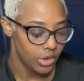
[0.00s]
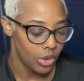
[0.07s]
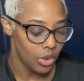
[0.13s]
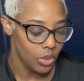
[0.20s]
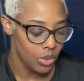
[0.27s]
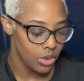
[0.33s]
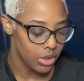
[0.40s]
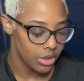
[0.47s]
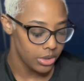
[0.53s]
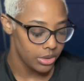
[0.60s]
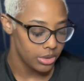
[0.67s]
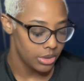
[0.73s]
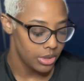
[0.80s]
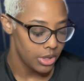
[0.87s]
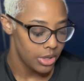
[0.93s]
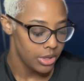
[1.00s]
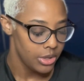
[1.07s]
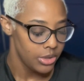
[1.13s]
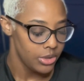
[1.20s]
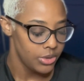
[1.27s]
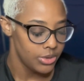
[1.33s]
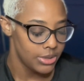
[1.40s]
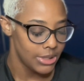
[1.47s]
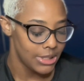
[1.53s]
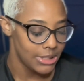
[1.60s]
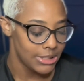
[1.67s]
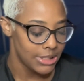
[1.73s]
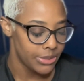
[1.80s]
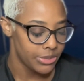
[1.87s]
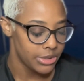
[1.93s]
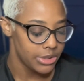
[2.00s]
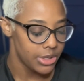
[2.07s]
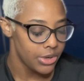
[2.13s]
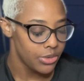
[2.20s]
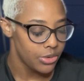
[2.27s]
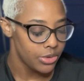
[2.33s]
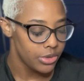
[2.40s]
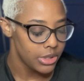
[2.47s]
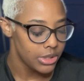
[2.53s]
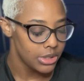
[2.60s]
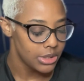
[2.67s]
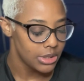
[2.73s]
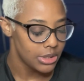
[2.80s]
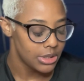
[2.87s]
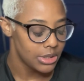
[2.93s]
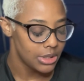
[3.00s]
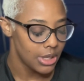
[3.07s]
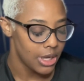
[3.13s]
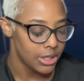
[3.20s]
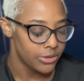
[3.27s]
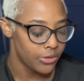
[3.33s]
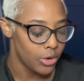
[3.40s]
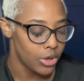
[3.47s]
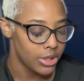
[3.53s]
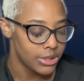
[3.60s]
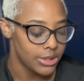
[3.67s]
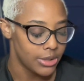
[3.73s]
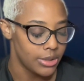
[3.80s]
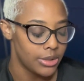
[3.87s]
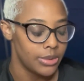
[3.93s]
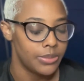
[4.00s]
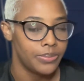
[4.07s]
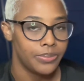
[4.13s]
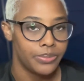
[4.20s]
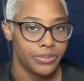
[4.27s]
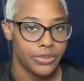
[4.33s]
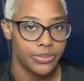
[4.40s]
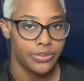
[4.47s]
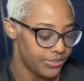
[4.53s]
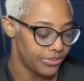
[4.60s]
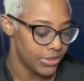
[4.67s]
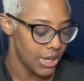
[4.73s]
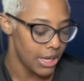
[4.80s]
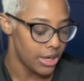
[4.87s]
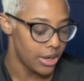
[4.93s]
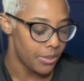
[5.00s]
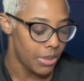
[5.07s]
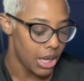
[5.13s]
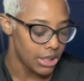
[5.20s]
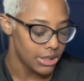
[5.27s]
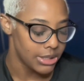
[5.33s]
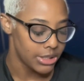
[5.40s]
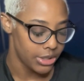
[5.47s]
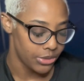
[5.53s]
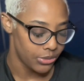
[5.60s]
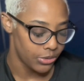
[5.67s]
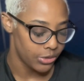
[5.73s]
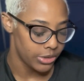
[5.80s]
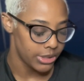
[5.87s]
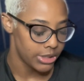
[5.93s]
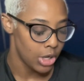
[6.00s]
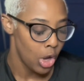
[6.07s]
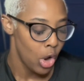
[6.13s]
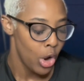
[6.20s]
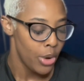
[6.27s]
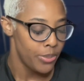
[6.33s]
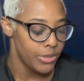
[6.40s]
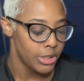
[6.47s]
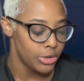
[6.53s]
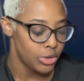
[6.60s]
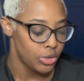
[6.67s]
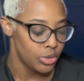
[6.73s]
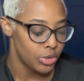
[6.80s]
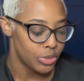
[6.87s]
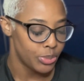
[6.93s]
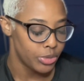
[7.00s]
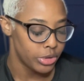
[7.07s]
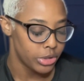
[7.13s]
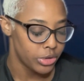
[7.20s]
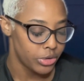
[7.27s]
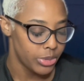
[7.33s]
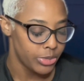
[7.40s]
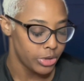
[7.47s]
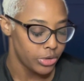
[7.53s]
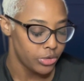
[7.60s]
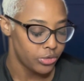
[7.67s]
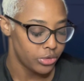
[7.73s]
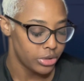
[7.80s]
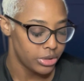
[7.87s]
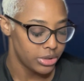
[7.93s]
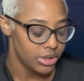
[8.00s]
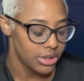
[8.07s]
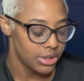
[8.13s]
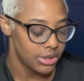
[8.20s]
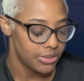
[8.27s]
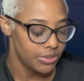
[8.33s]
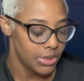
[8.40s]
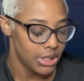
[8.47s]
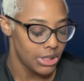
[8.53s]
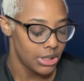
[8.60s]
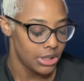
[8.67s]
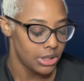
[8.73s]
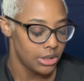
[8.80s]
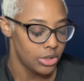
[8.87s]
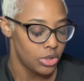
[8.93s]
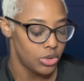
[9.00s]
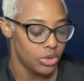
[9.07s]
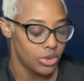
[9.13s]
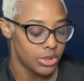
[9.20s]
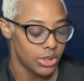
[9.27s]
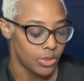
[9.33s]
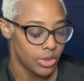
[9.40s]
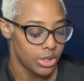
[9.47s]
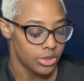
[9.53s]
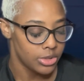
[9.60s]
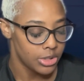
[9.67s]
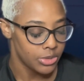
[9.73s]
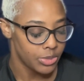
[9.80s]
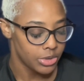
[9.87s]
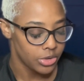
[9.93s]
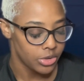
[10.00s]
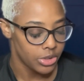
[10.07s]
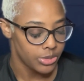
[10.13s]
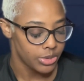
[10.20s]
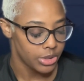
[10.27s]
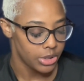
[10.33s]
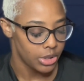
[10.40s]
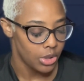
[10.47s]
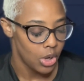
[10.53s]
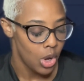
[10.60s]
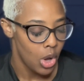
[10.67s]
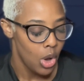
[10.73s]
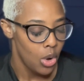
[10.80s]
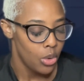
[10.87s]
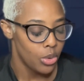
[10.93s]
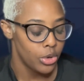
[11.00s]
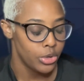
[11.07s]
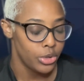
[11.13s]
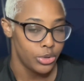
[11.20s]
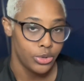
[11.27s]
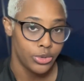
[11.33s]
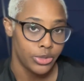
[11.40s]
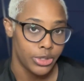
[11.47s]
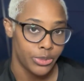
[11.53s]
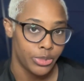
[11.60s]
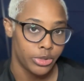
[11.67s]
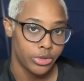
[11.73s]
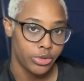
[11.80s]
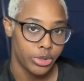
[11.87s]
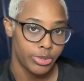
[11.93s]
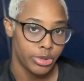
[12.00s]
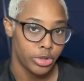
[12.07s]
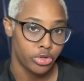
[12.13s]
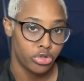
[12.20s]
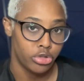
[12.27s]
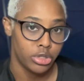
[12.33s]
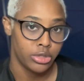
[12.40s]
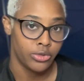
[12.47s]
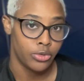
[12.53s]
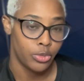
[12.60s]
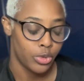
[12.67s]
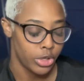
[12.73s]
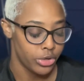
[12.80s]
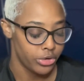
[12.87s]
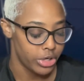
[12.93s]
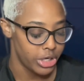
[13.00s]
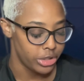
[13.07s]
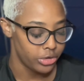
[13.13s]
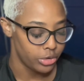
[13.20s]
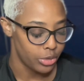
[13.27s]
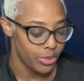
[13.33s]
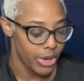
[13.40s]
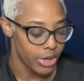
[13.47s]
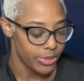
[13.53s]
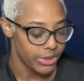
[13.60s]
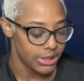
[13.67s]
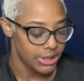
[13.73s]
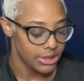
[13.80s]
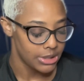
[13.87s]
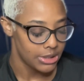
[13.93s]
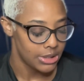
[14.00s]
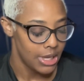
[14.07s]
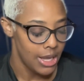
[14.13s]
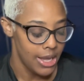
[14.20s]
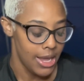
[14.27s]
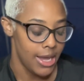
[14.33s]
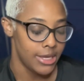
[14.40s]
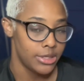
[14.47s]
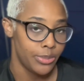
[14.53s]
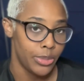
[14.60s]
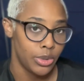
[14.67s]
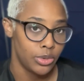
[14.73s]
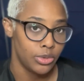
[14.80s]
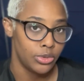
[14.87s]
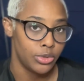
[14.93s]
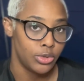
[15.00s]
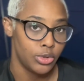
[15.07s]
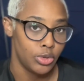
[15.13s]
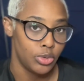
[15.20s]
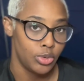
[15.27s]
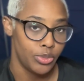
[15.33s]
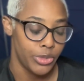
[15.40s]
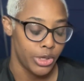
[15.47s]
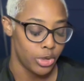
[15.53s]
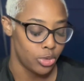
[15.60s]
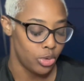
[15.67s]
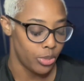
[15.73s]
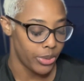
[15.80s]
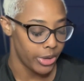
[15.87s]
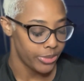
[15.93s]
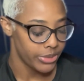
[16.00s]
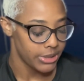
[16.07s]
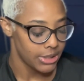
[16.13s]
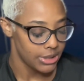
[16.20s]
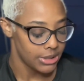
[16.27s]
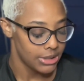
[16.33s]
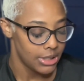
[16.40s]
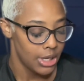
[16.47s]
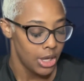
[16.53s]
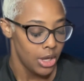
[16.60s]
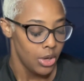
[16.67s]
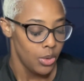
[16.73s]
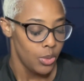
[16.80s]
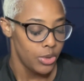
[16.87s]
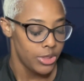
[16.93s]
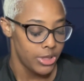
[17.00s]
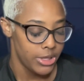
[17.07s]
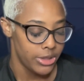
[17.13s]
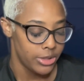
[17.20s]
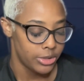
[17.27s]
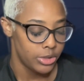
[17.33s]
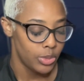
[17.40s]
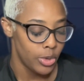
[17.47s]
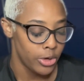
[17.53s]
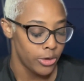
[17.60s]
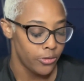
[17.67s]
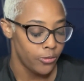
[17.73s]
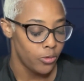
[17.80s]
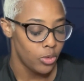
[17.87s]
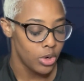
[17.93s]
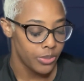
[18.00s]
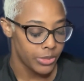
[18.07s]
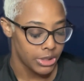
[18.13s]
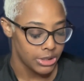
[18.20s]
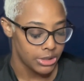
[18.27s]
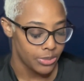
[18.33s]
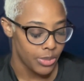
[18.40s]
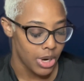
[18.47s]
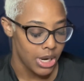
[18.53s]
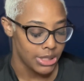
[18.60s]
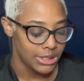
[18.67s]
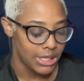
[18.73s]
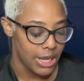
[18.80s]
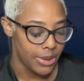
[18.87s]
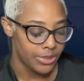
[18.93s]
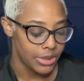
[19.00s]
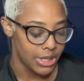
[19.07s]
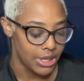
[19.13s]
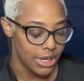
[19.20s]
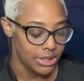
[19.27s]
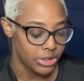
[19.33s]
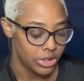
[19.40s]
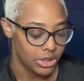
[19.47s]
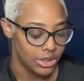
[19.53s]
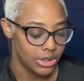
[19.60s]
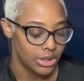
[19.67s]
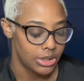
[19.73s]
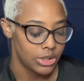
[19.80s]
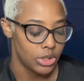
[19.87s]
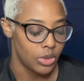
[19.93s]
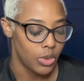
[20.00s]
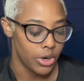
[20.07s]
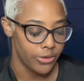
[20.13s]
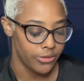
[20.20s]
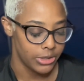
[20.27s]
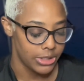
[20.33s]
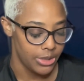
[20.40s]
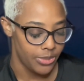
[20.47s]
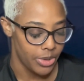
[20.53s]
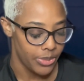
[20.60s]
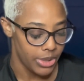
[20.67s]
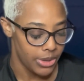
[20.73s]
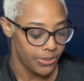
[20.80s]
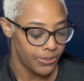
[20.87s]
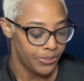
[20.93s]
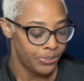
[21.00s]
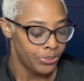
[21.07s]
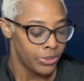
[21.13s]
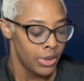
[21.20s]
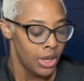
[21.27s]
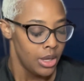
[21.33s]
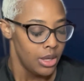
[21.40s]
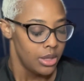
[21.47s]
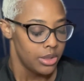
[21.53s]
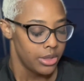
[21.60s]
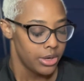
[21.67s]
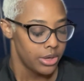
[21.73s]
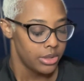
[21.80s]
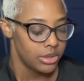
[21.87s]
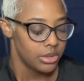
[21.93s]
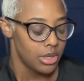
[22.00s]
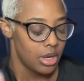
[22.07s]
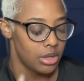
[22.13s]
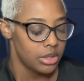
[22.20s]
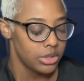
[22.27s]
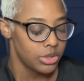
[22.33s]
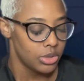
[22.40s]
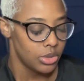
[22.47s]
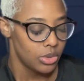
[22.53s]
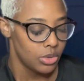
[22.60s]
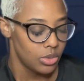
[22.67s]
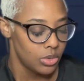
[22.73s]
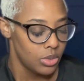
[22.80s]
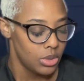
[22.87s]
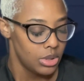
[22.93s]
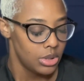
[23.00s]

or used any type of steroids as far as anabolic steroids, misuse prescription drugs, meaning you use someone else's prescription, or you use the prescription drugs for recreational purposes as opposed to medical purposes within the 24 months prior to application to work for CBP. There's also